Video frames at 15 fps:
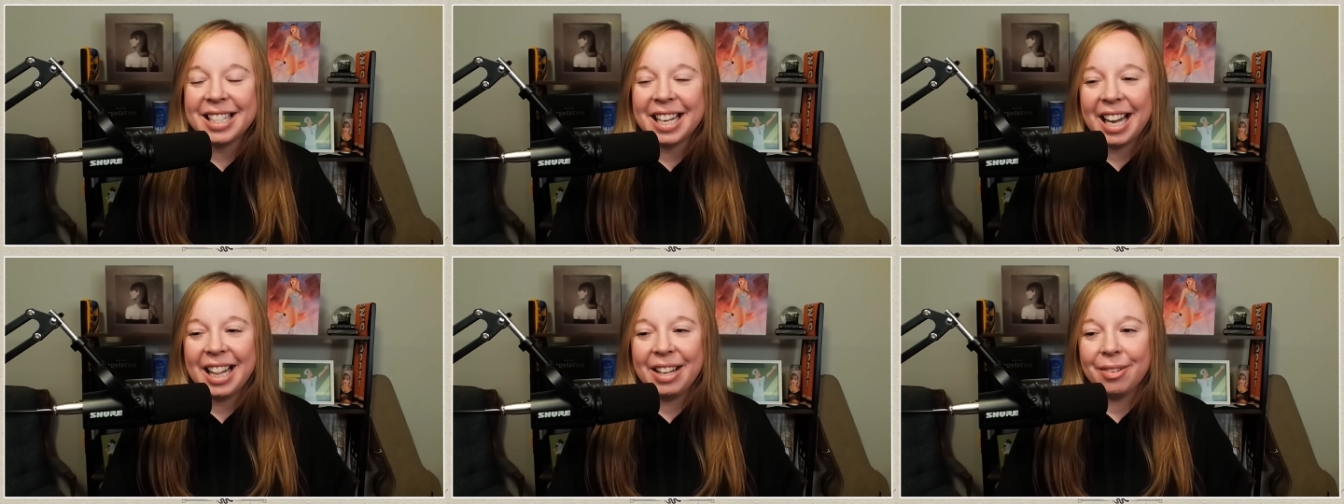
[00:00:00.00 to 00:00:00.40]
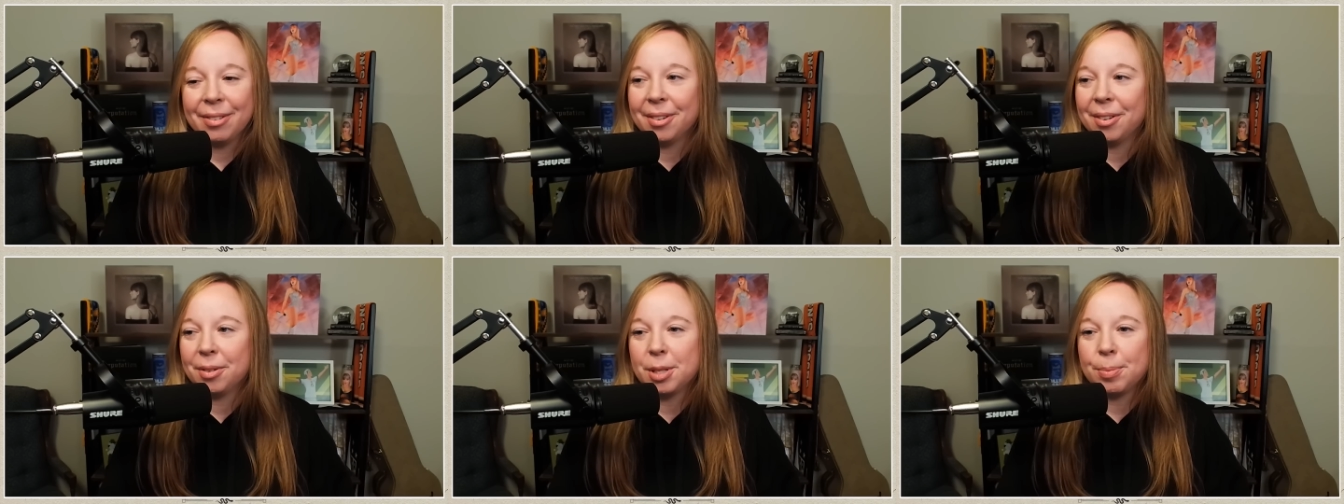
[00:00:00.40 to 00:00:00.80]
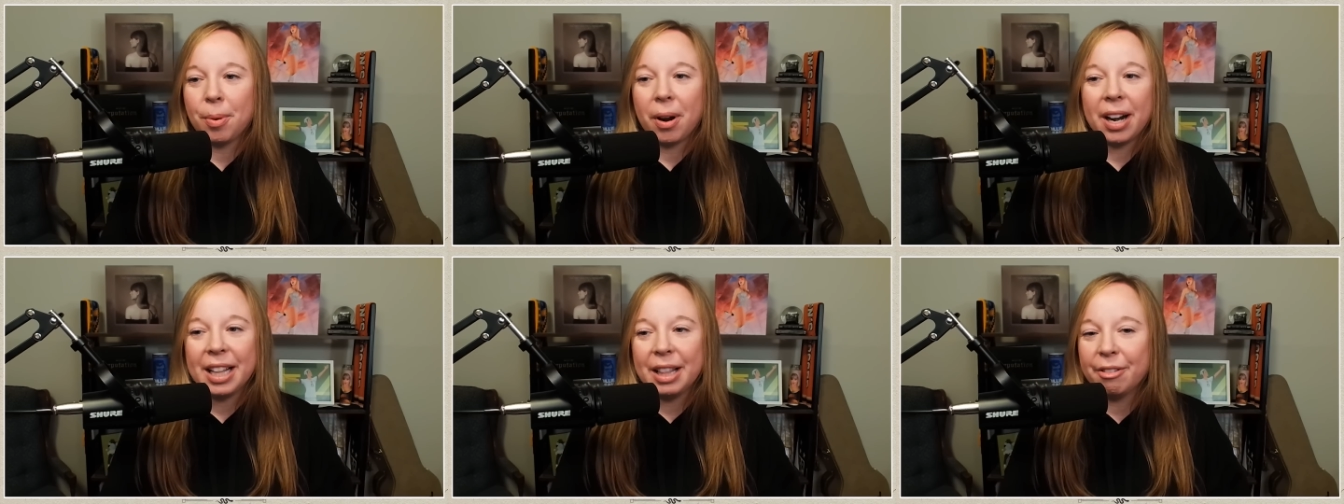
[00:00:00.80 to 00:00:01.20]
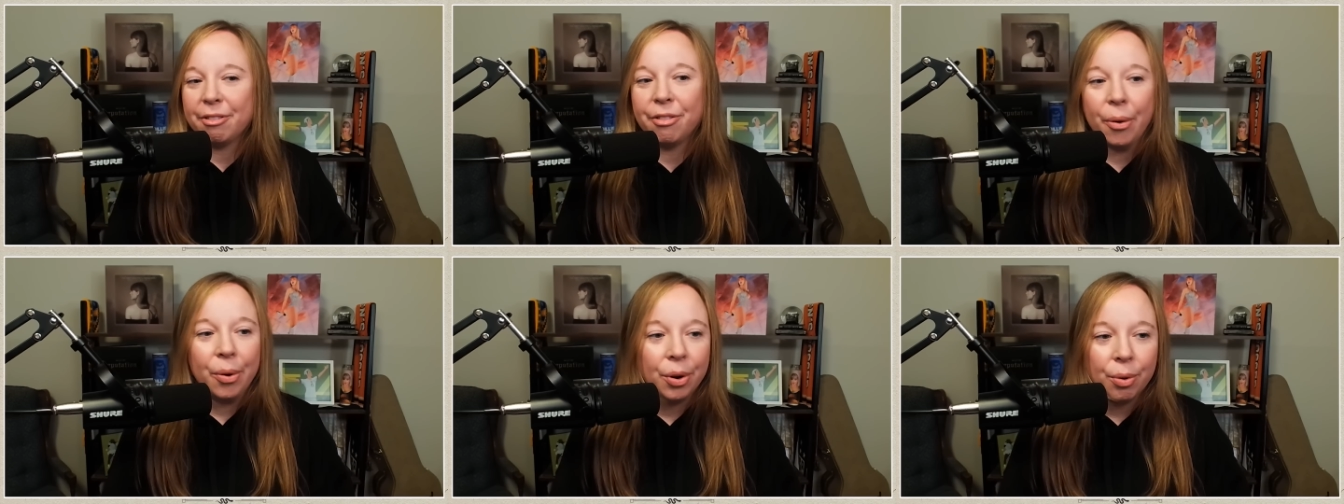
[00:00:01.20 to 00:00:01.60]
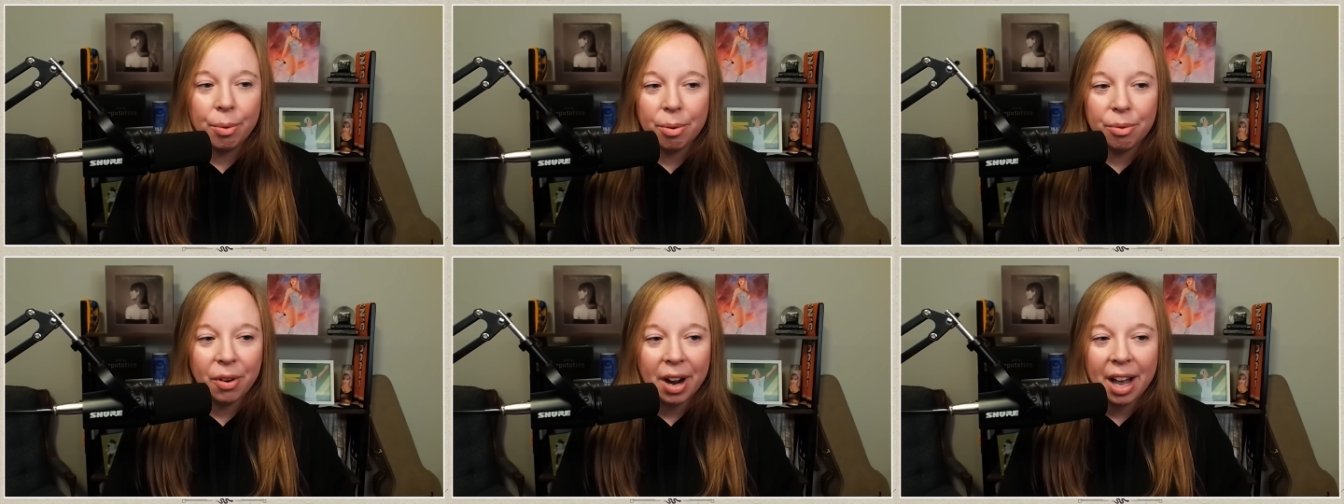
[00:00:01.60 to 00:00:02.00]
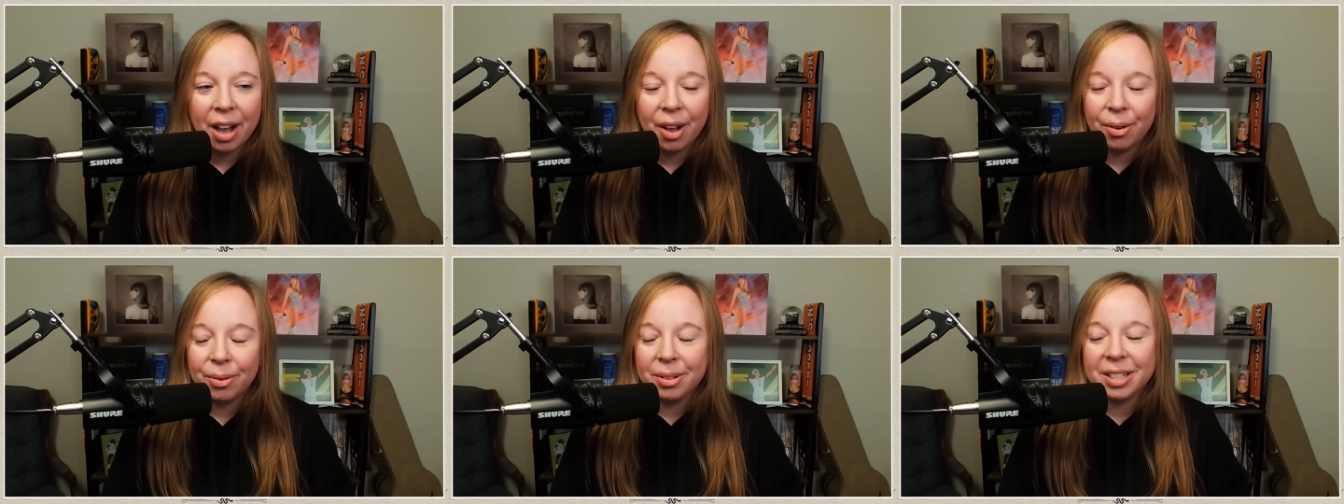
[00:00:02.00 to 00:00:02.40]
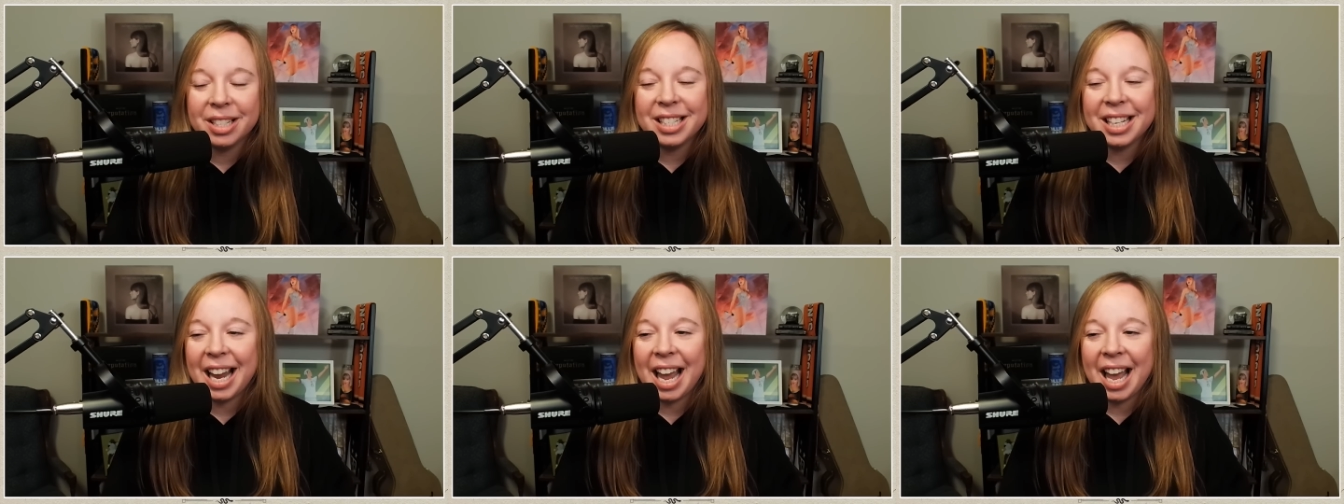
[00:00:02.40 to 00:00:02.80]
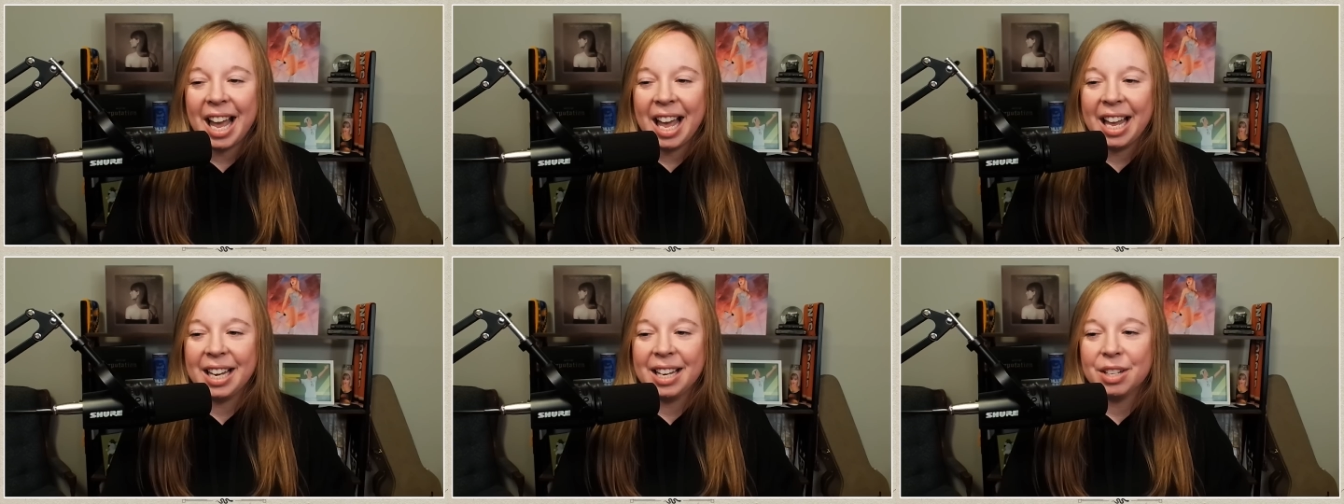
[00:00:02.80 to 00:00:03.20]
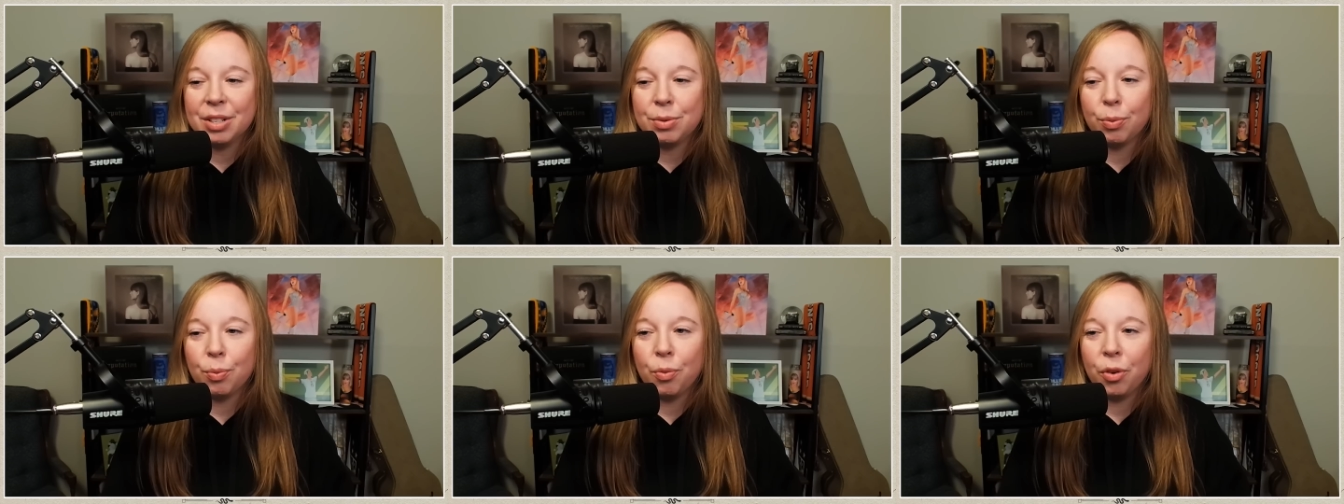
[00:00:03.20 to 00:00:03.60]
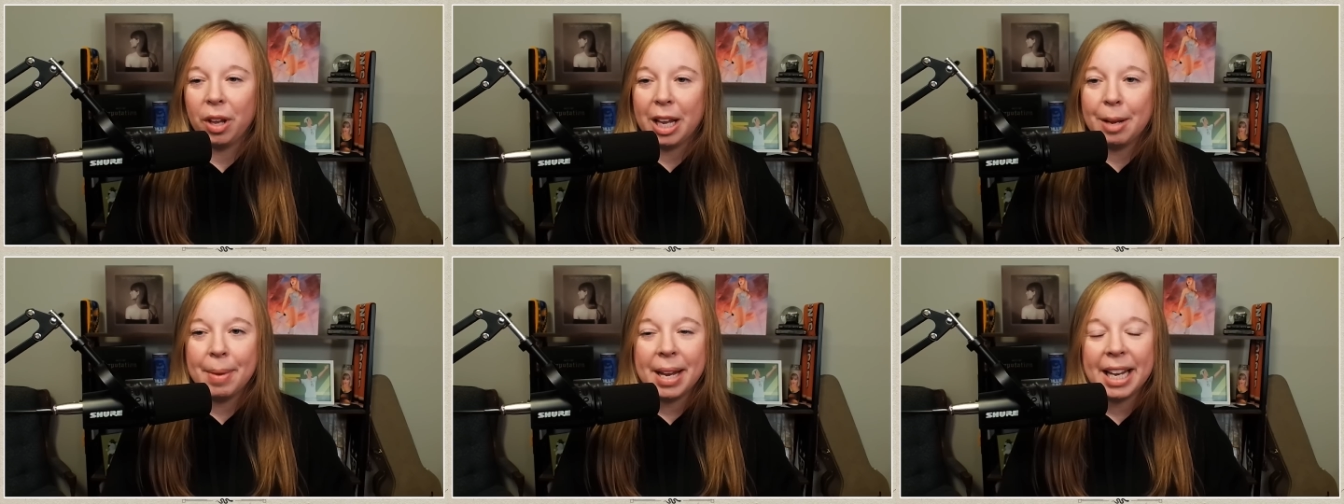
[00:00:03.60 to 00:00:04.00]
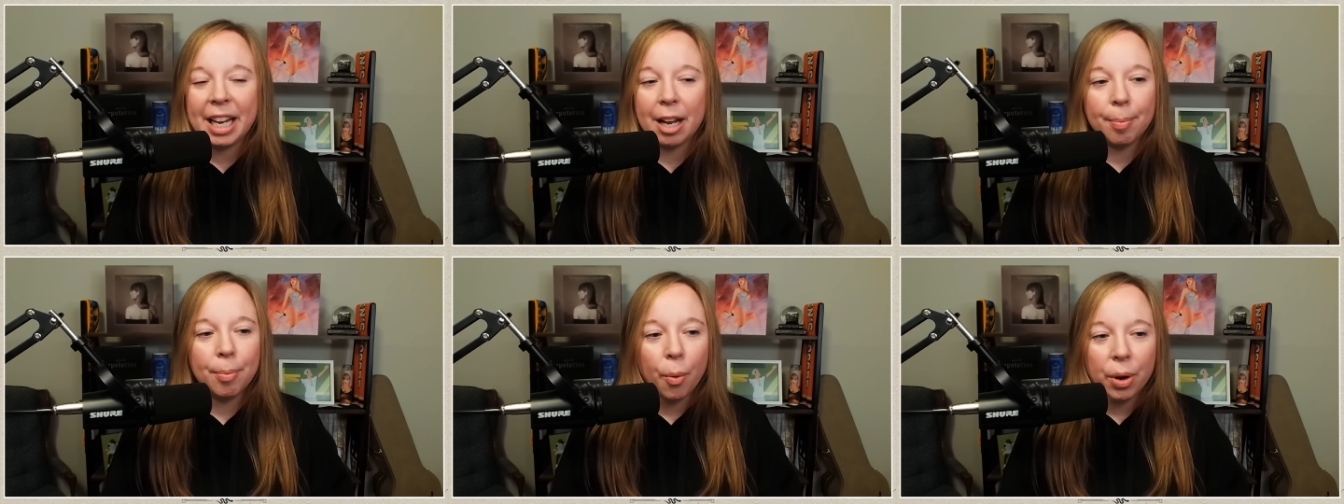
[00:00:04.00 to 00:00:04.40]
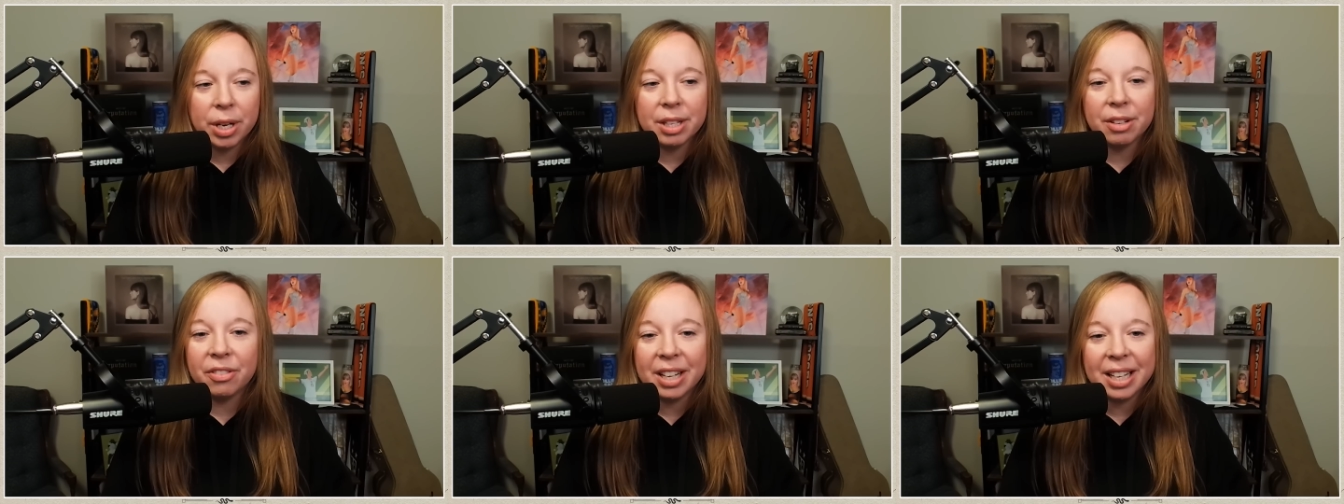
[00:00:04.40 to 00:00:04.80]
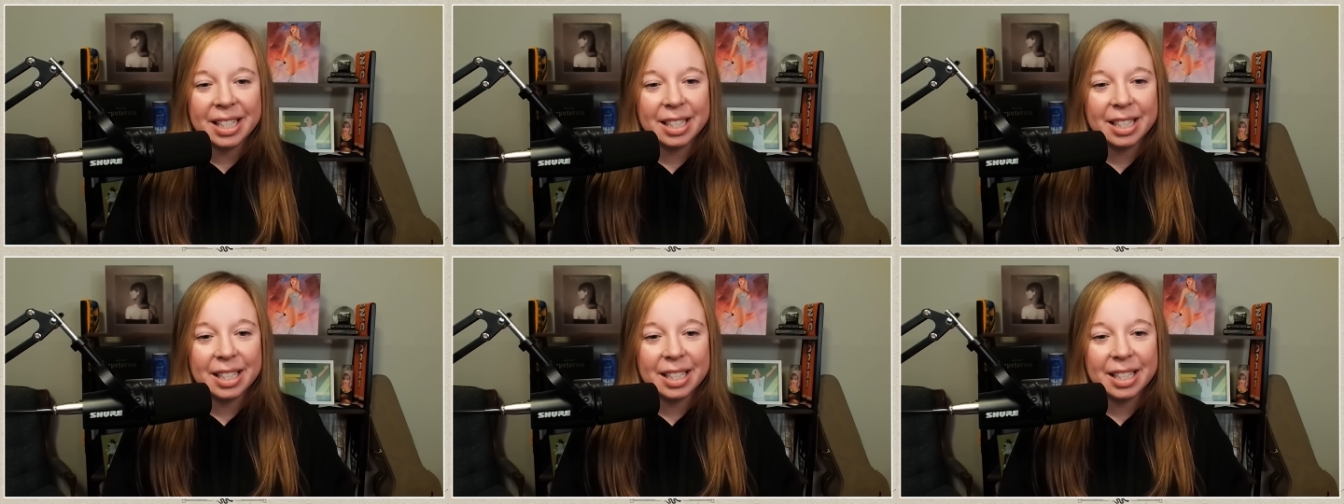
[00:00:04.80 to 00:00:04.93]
and they were spreading the photo around and really making a point of it.